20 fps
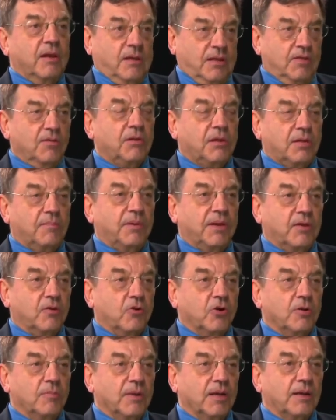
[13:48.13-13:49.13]
used to be
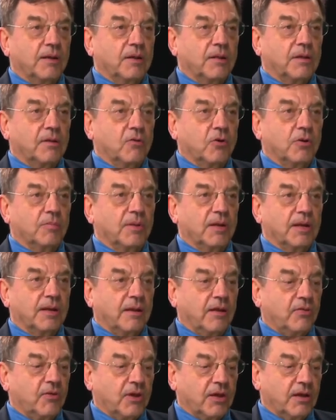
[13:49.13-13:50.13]
normal and is normal in
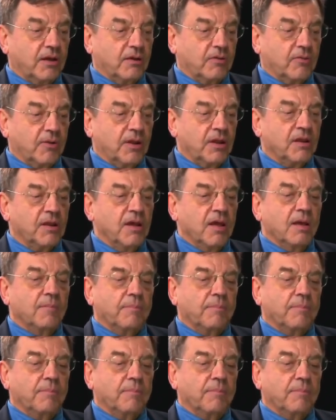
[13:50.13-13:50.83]
other countries,